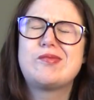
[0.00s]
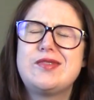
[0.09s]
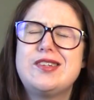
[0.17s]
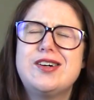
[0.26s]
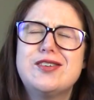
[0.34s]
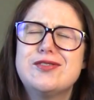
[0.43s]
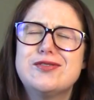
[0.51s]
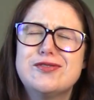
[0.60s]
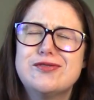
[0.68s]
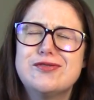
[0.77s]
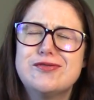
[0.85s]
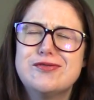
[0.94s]

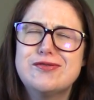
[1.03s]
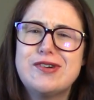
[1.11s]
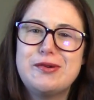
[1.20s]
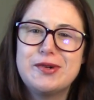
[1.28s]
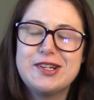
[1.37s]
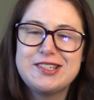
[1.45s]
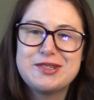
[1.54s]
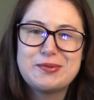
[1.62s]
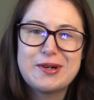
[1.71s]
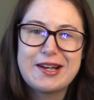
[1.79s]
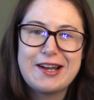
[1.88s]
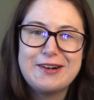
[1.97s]
No, I want it to
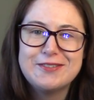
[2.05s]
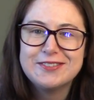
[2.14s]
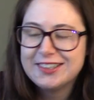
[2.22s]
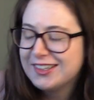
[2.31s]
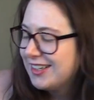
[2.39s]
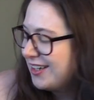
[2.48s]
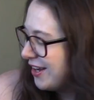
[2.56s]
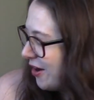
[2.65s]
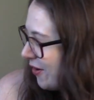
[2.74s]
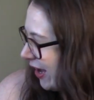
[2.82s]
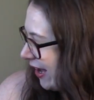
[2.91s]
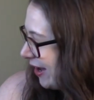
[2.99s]
work out.
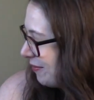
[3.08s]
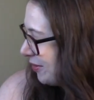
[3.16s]
Okay, I'm